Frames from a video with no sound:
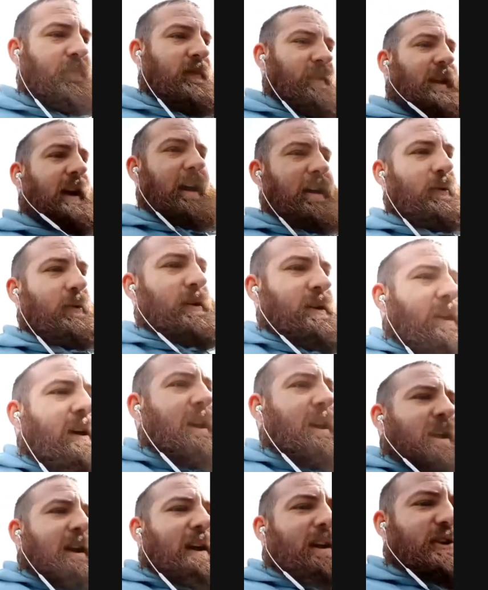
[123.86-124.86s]
now,
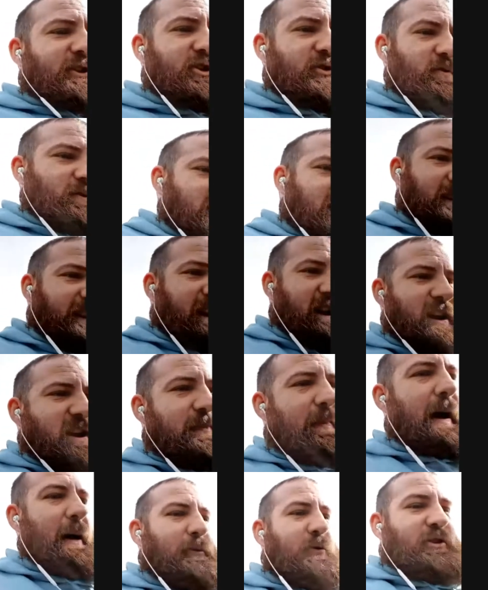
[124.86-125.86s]
during the
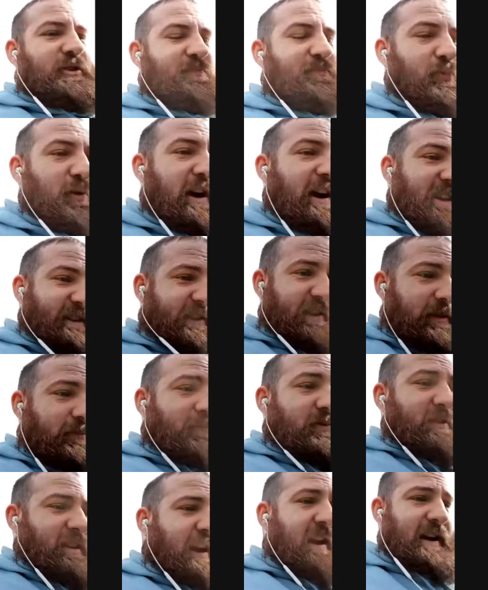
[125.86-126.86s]
game, I was praising him,
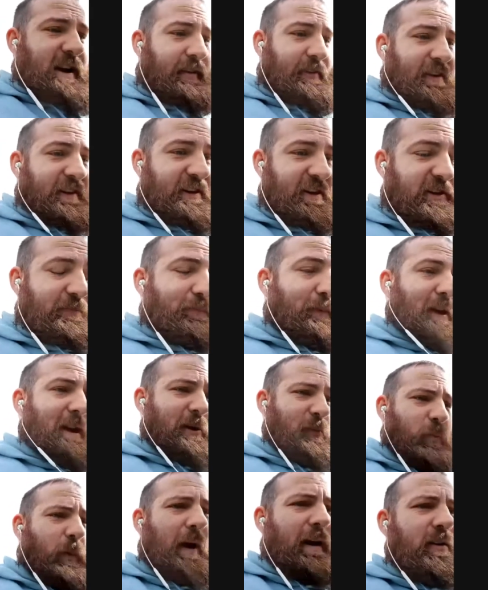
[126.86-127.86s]
saying I think he's played
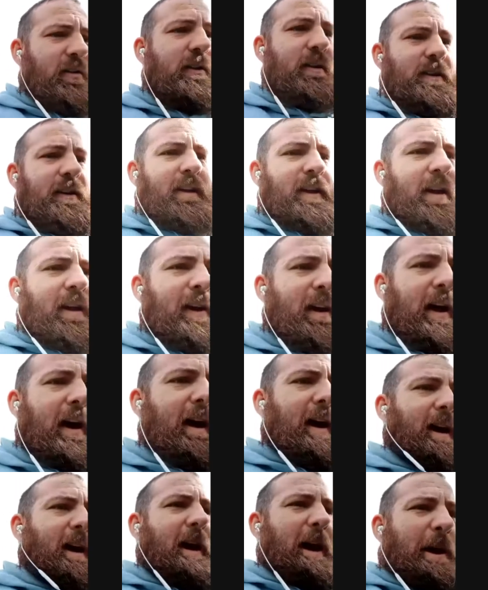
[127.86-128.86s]
well.
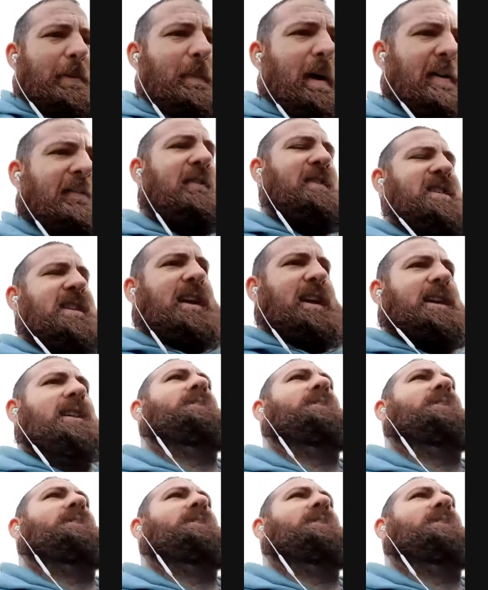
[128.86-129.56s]
I think